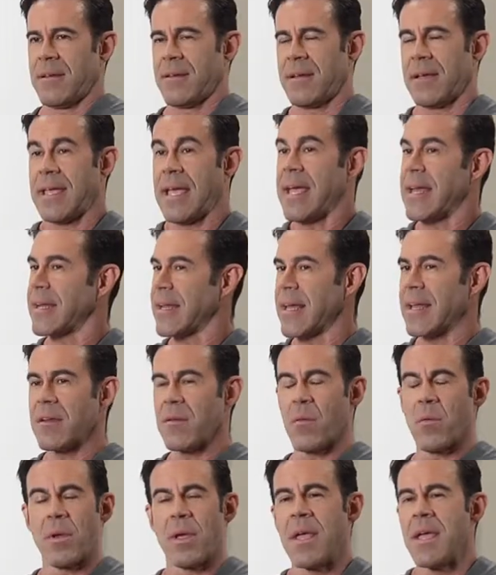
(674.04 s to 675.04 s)
Again,
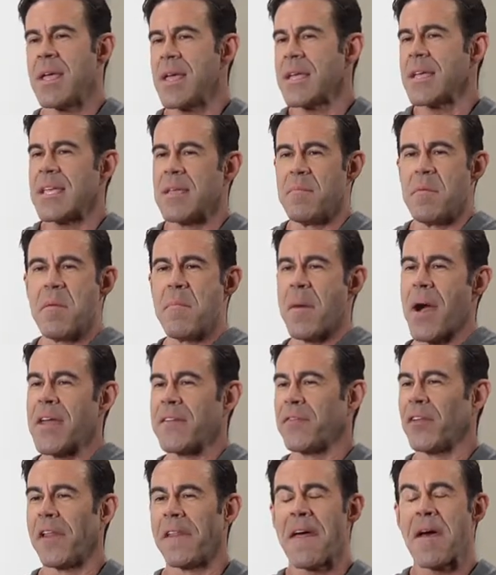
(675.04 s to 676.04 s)
be
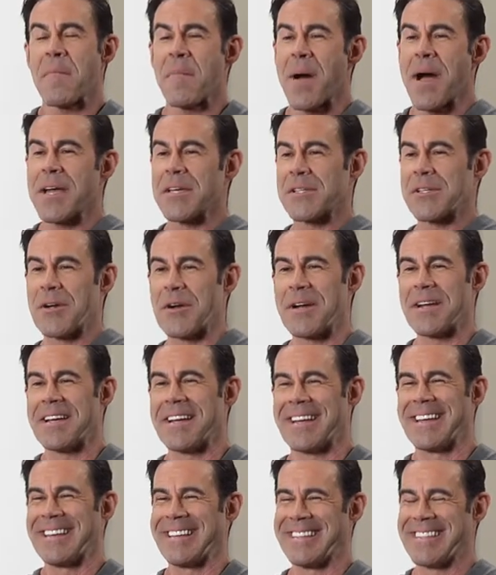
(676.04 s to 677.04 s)
mindful of that posture.
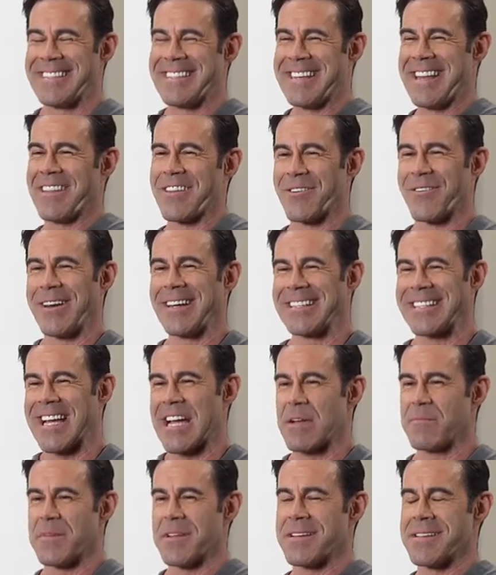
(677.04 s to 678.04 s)
This is another great
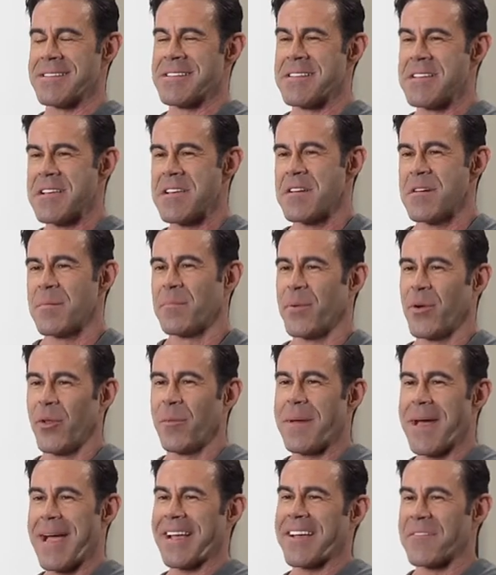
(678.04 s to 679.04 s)
time to pull
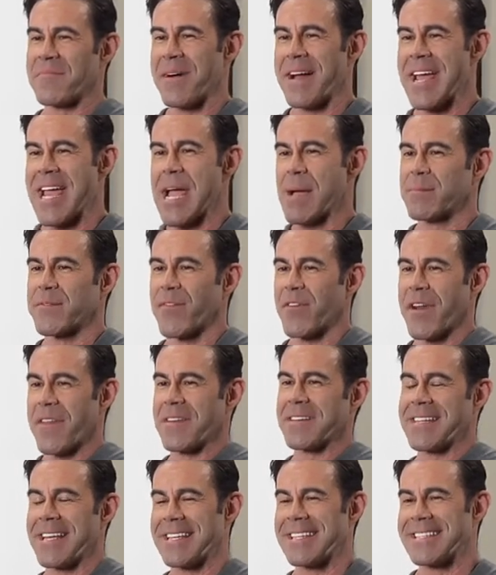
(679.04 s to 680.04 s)
back on my abs for another
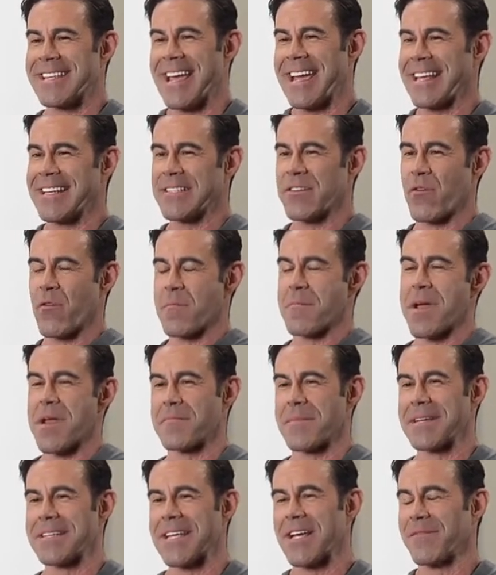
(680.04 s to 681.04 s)
10 seconds and remind
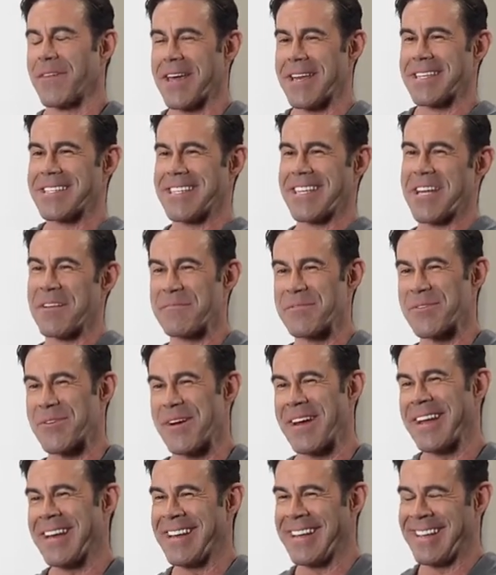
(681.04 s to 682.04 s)
myself how to sit up
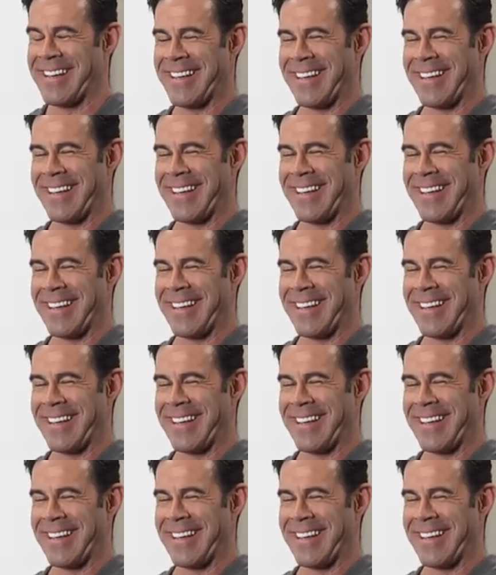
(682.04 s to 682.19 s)
straight.